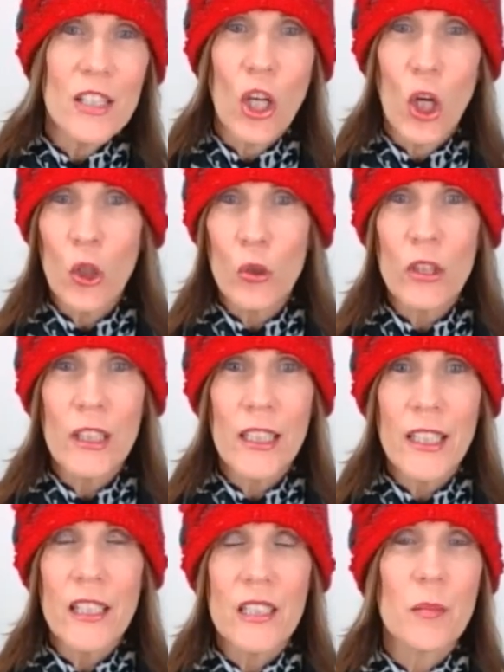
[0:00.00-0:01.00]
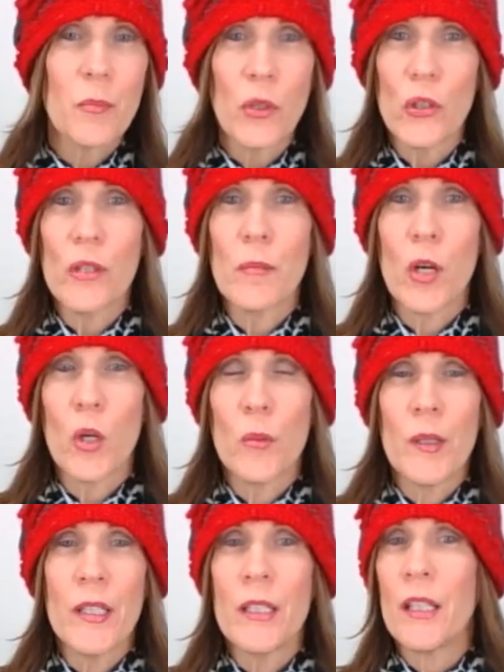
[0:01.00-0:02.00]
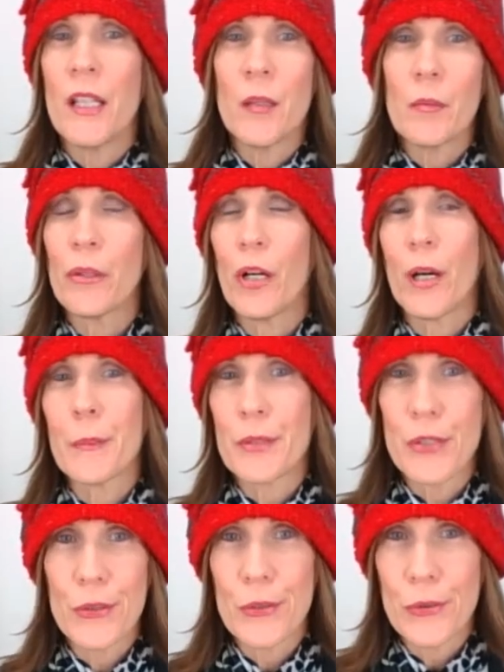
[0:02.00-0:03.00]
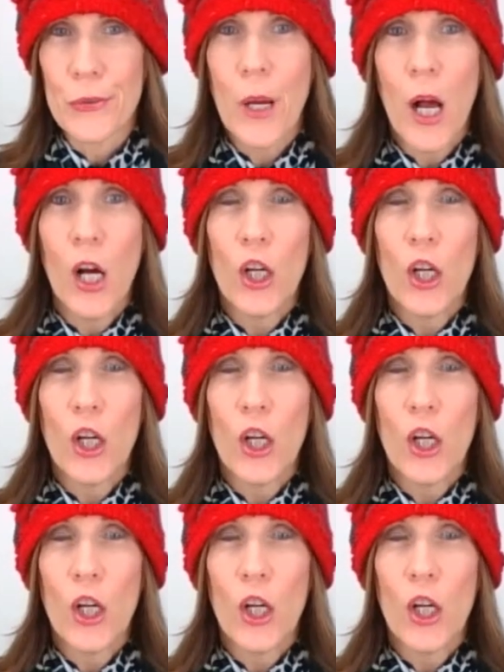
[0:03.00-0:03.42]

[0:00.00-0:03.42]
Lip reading: totally spur of the moment, impromptu,